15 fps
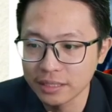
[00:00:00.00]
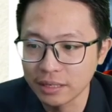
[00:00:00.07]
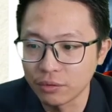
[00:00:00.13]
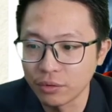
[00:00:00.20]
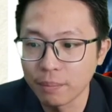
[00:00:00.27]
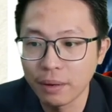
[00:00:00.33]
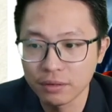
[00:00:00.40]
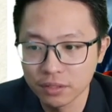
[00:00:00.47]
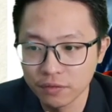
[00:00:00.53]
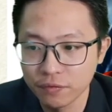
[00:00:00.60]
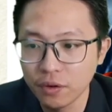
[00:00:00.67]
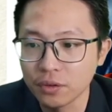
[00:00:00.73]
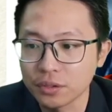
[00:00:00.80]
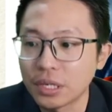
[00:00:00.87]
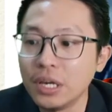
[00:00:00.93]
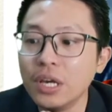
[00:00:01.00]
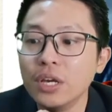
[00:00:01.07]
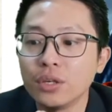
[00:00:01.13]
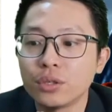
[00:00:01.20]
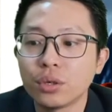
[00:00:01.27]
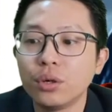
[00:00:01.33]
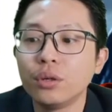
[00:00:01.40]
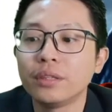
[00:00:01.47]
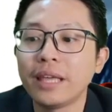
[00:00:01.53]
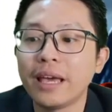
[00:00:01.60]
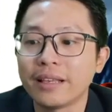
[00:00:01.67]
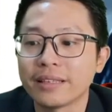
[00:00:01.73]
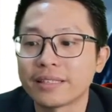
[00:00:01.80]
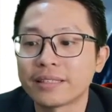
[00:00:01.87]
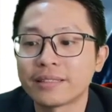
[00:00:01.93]
Repulsive force. So there
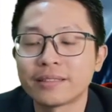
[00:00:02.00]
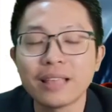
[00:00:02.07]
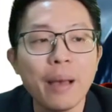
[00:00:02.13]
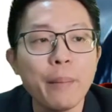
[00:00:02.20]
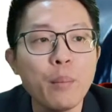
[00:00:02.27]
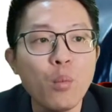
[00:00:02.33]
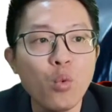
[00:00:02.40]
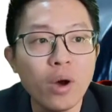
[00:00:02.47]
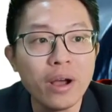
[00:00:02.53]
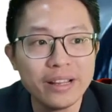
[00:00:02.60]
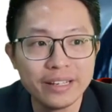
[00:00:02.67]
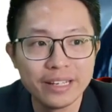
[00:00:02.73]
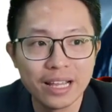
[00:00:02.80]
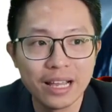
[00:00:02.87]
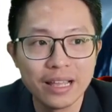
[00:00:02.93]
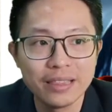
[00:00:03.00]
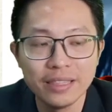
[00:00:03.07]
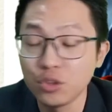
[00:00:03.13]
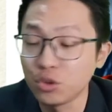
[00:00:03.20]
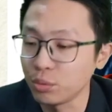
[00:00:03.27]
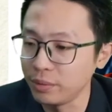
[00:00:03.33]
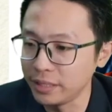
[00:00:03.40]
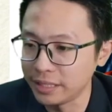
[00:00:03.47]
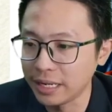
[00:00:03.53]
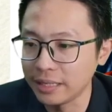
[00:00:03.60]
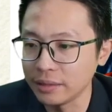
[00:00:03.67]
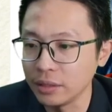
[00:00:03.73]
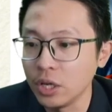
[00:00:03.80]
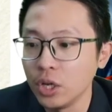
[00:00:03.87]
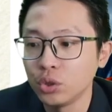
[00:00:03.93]
are some work done need to be
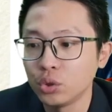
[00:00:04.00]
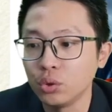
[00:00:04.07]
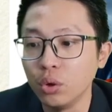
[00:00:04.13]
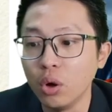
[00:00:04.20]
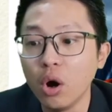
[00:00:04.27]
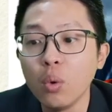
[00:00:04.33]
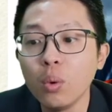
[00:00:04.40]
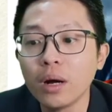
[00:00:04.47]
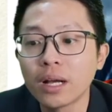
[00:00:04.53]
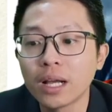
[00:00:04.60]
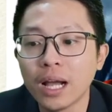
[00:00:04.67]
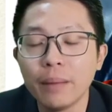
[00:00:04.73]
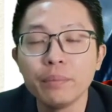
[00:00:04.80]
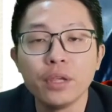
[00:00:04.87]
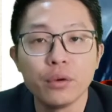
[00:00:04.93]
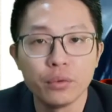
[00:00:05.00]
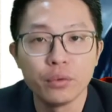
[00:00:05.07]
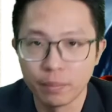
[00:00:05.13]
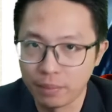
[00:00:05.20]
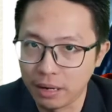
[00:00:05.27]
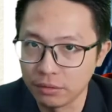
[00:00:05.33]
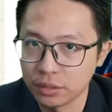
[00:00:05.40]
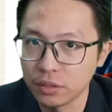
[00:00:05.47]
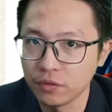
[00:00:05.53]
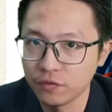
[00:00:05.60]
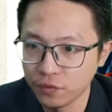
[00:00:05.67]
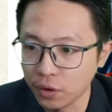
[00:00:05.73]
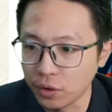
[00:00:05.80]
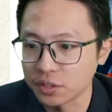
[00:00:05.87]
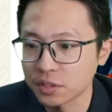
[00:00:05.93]
done to overcome the repulsive
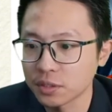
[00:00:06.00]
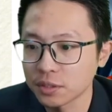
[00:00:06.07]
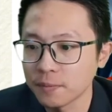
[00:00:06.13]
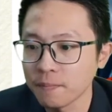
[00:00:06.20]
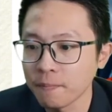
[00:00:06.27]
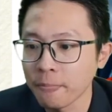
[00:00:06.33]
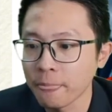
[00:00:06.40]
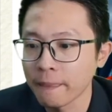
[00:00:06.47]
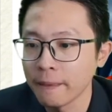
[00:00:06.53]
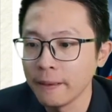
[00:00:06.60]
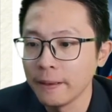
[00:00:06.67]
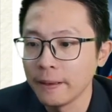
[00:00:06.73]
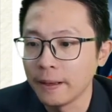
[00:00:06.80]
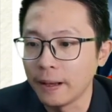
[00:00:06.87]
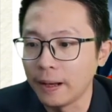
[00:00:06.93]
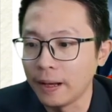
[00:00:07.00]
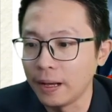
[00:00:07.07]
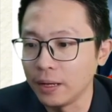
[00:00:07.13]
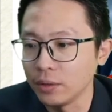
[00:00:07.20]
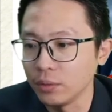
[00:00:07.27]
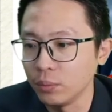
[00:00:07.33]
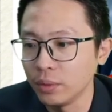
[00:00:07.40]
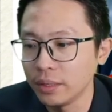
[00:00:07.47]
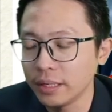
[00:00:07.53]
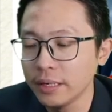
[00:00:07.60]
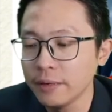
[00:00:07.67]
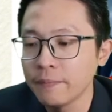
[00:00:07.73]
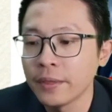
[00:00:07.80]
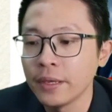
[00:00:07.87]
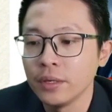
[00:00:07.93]
force.
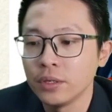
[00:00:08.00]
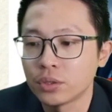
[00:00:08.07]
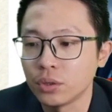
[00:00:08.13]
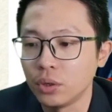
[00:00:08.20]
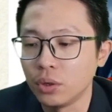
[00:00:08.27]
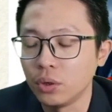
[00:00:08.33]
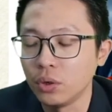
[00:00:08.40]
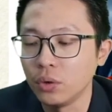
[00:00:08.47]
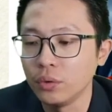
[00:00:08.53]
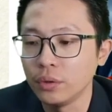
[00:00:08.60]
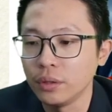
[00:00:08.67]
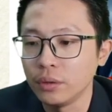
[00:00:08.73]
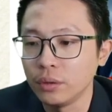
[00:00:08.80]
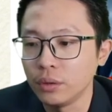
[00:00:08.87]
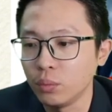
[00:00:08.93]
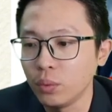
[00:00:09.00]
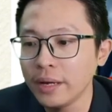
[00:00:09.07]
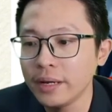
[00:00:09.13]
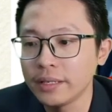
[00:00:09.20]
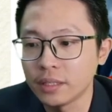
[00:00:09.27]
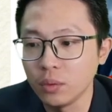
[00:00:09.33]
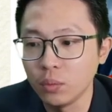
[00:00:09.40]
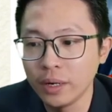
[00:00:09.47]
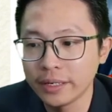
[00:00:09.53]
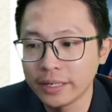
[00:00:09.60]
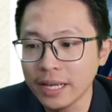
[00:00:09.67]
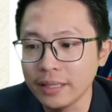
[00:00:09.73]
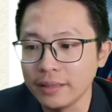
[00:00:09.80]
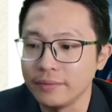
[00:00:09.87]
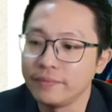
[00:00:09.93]
So what is the work done?